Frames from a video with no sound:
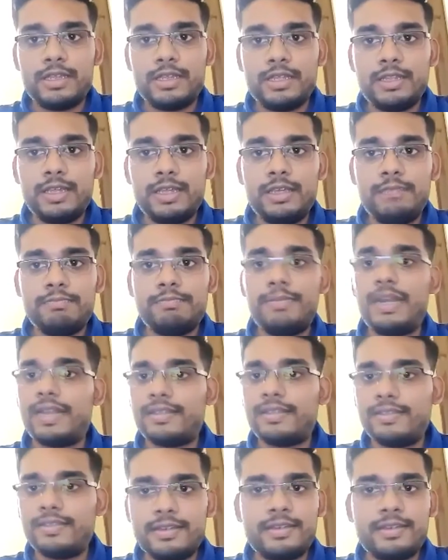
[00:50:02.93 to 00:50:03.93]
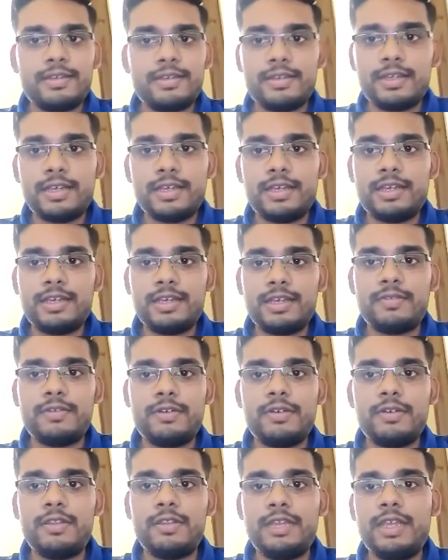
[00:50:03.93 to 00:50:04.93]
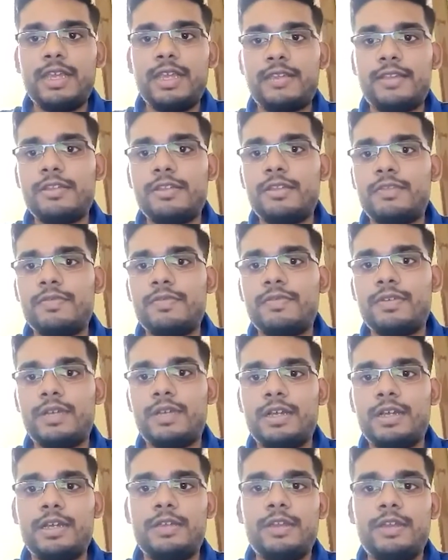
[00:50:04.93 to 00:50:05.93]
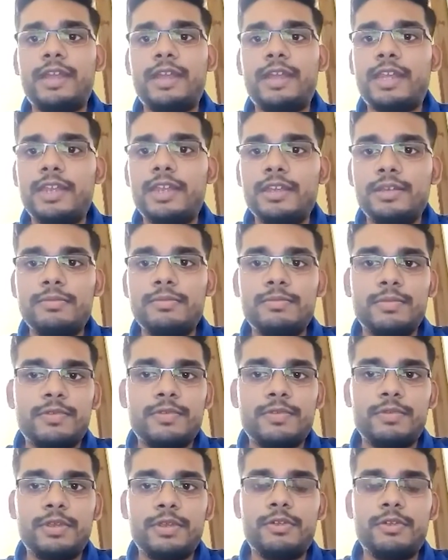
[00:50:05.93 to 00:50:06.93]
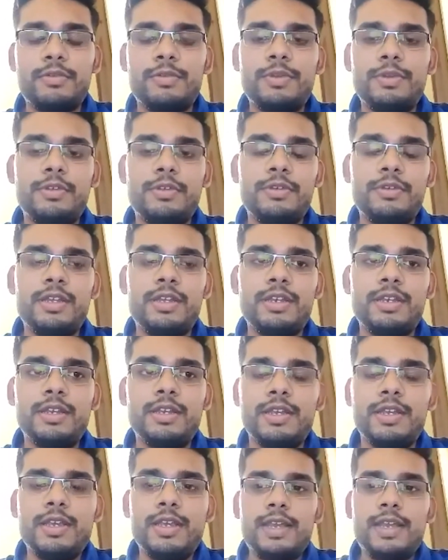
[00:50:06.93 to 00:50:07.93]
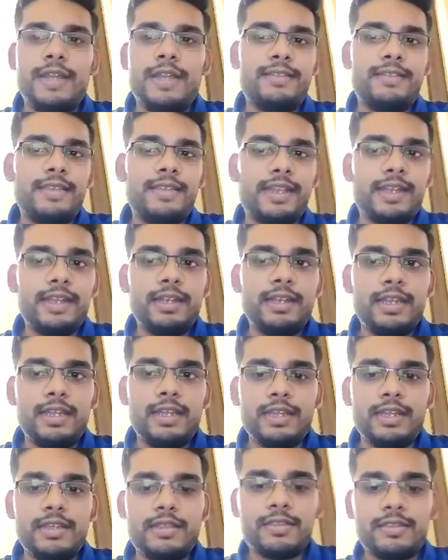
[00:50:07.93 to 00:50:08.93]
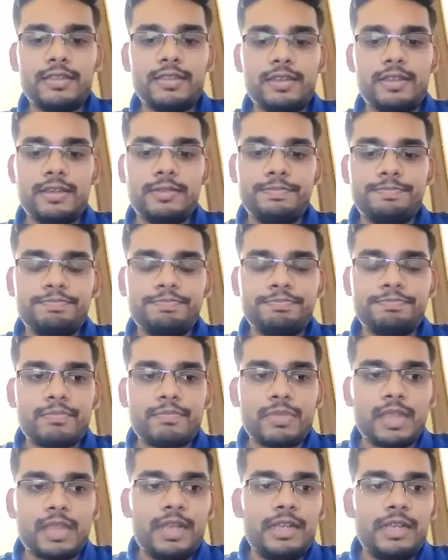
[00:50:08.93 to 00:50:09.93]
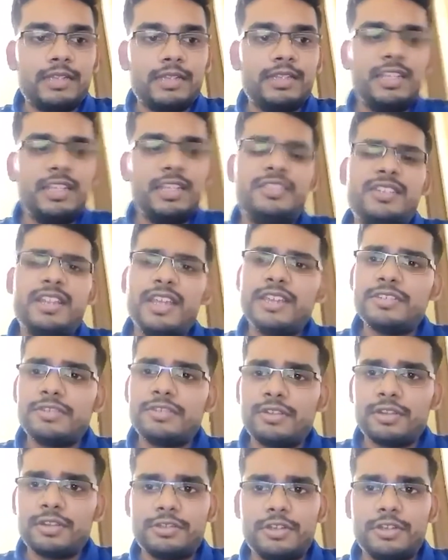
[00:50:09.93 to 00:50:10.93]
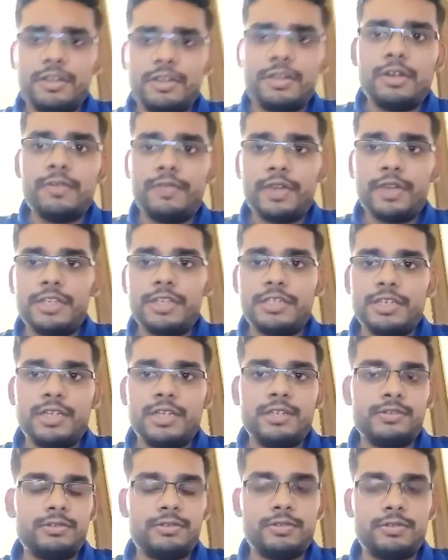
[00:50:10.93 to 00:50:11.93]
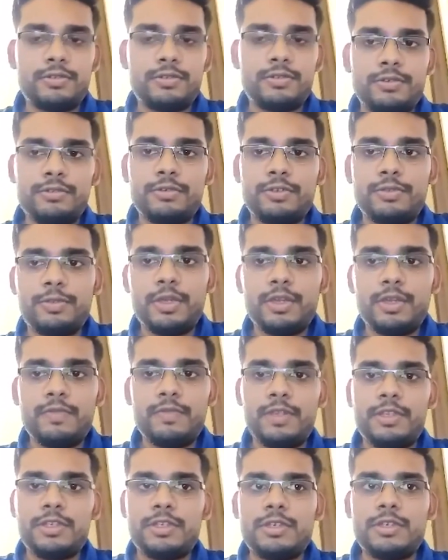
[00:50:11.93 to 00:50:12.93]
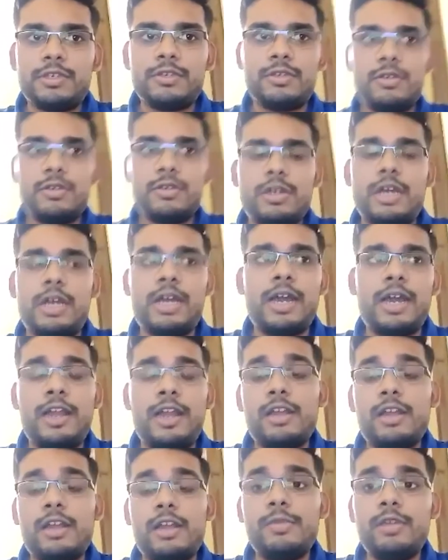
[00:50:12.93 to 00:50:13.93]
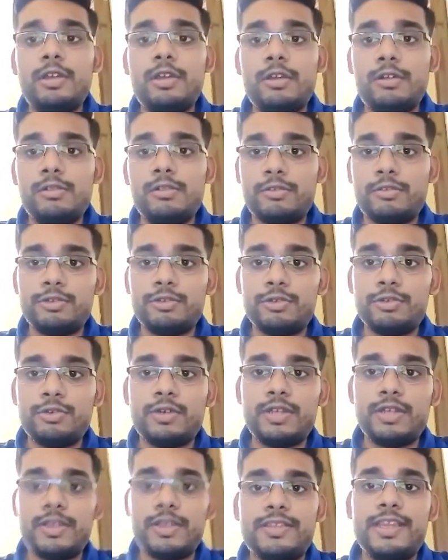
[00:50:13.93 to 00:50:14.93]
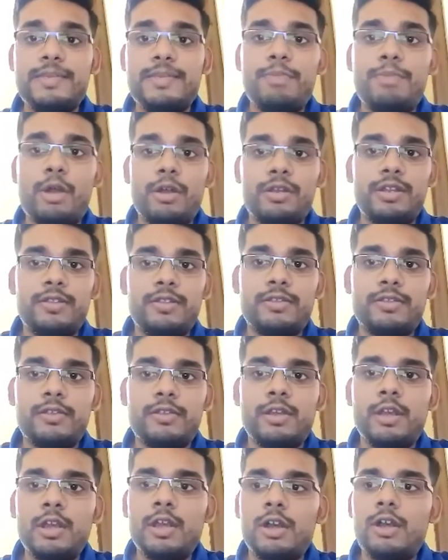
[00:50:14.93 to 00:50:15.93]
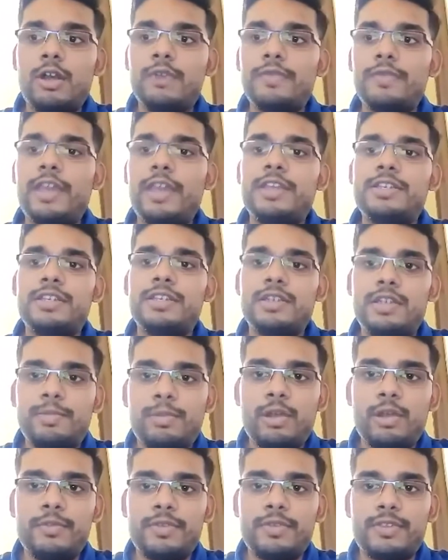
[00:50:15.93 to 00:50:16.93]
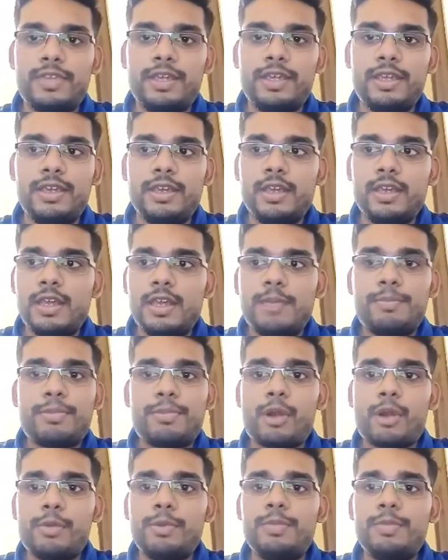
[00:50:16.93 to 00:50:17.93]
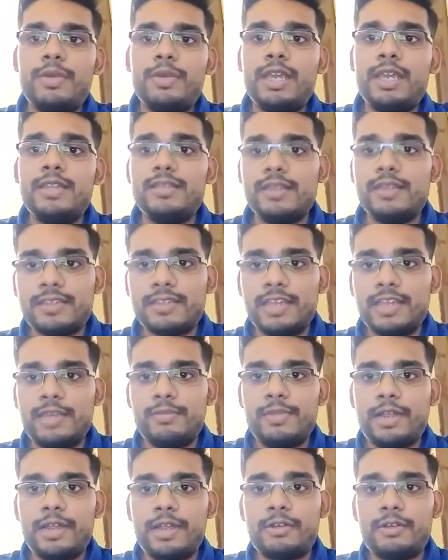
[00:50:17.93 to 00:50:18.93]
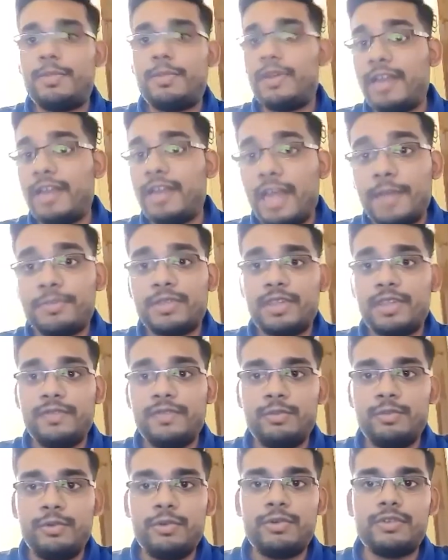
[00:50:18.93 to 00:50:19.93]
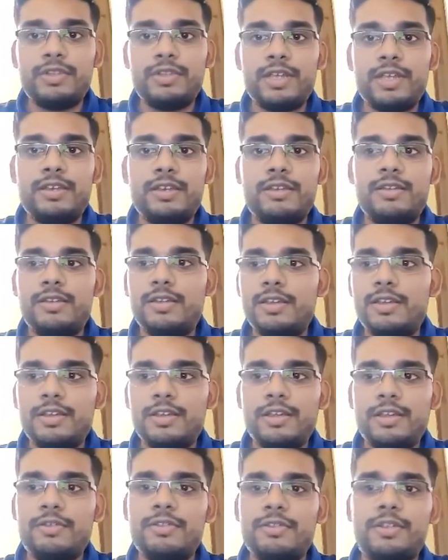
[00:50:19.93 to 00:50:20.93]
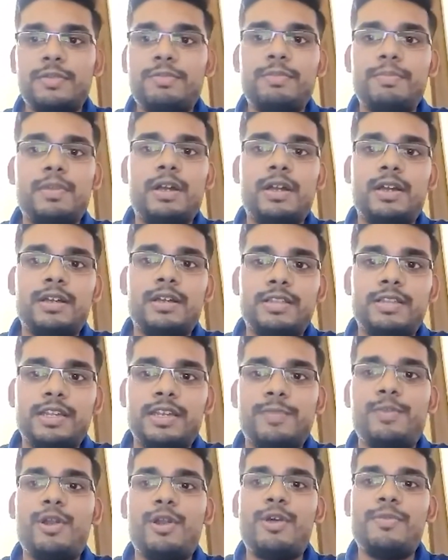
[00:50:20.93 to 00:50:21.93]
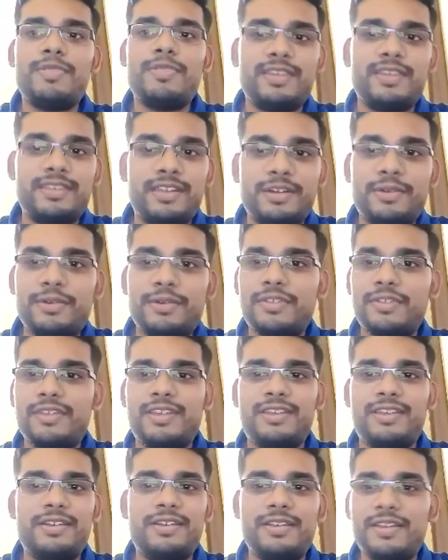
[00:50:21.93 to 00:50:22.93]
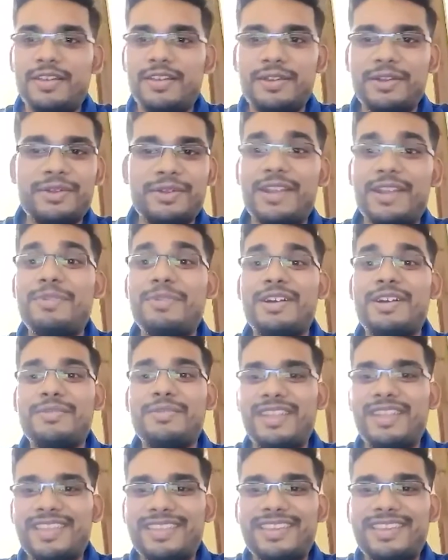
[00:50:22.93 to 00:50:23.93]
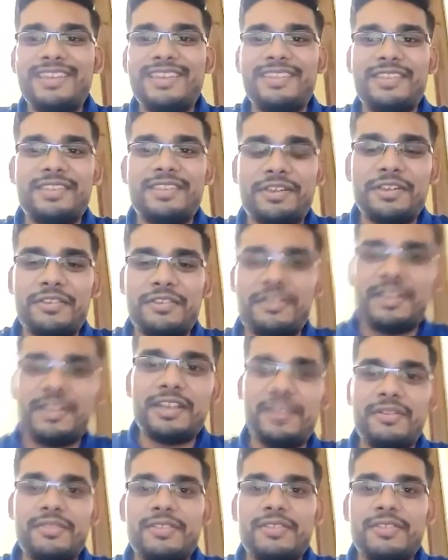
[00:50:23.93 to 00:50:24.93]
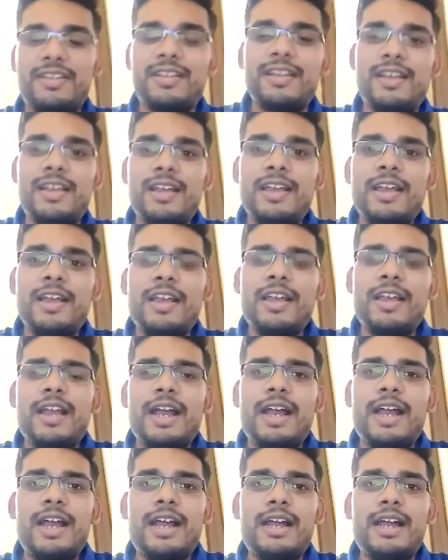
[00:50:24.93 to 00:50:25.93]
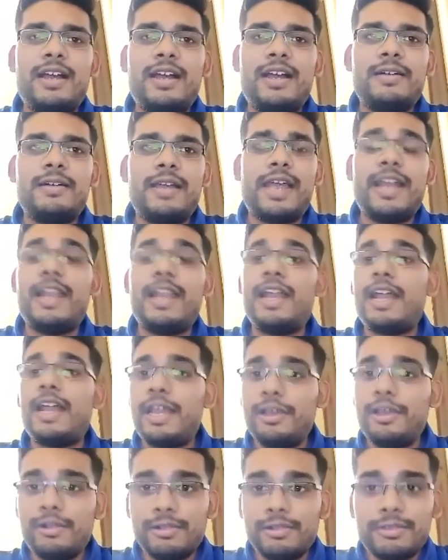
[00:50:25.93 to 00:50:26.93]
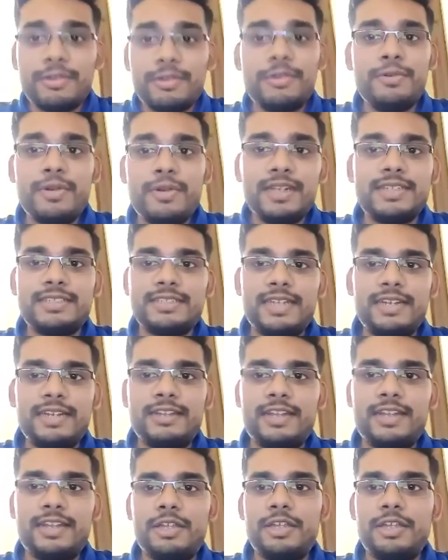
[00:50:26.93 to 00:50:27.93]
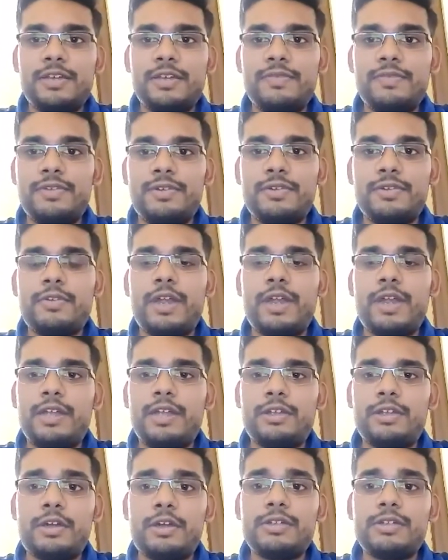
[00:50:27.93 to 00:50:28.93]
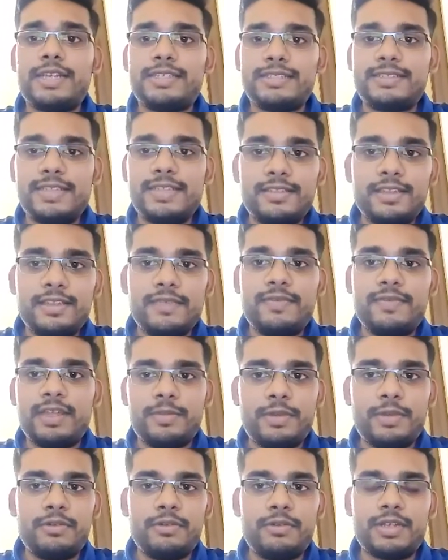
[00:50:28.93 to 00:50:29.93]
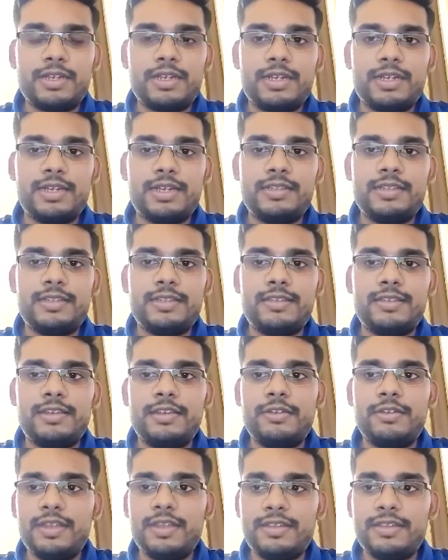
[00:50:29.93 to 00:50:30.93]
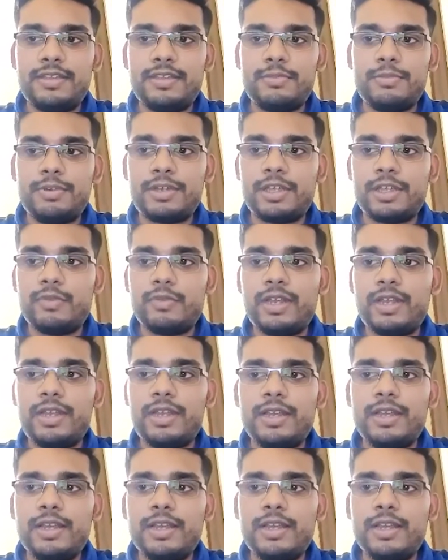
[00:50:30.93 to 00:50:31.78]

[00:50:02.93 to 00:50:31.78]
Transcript: the Brexit, as we call it, the exit of United Kingdom from the European Union. And secondly is the destructuring of Asia, so to speak, which alarmingly also showed us the importance of Asian diplomacy, probably in the same light, or perhaps even more than, you know, the diplomacy that goes in to get a permanent seat in the Security Council. And I also do understand that you have, you know, quite talked extensively about this in your recent book as well.